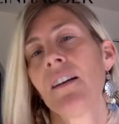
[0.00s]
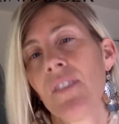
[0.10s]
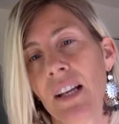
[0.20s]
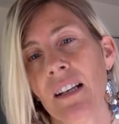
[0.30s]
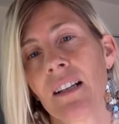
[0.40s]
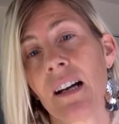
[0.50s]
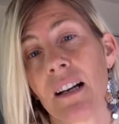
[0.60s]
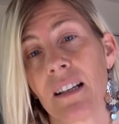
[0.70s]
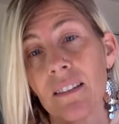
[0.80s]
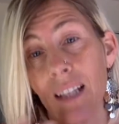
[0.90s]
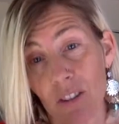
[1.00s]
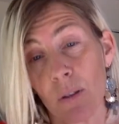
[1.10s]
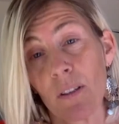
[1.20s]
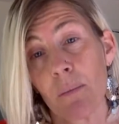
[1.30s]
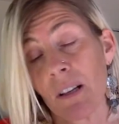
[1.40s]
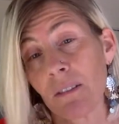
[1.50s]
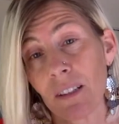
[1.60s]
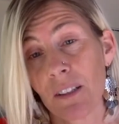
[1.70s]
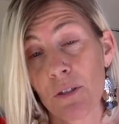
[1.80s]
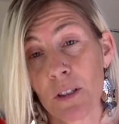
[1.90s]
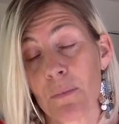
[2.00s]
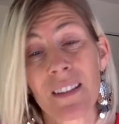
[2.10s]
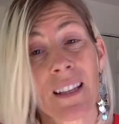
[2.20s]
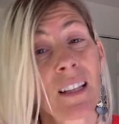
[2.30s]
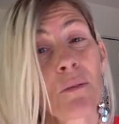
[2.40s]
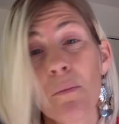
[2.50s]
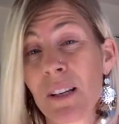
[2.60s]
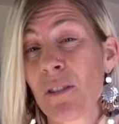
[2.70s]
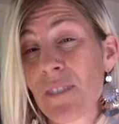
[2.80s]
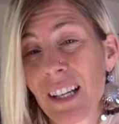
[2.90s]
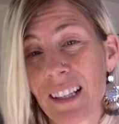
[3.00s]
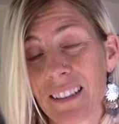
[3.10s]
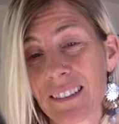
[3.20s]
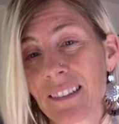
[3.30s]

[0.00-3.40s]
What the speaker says: then that shows up in our relationships, and then there will be no fighting.